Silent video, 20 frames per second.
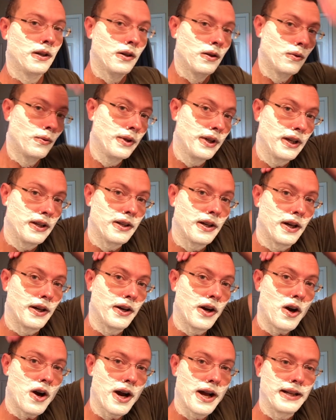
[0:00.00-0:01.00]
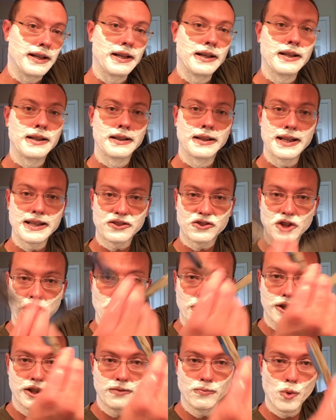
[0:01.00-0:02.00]
when we get done. All right, let's
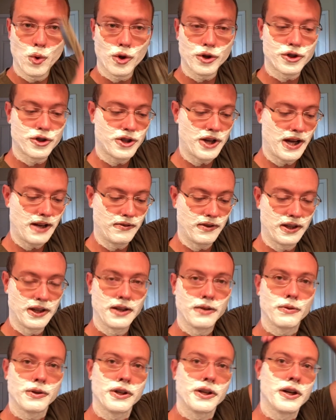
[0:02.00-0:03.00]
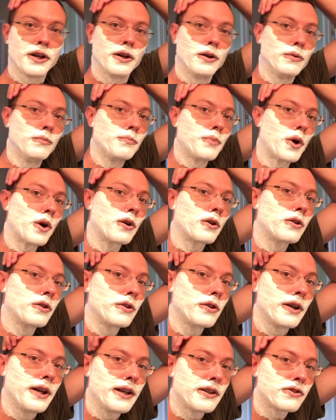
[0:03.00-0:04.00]
talking more shaving. Here we go.
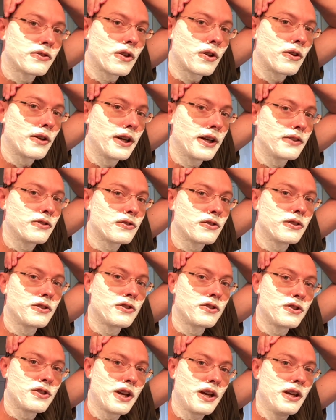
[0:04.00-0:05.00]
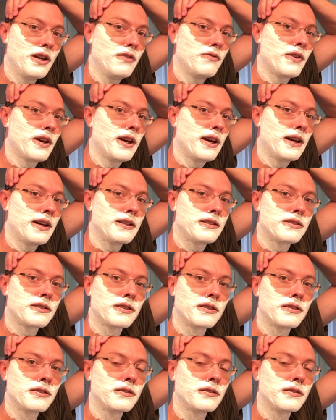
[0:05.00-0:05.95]
Parker SRX Shavette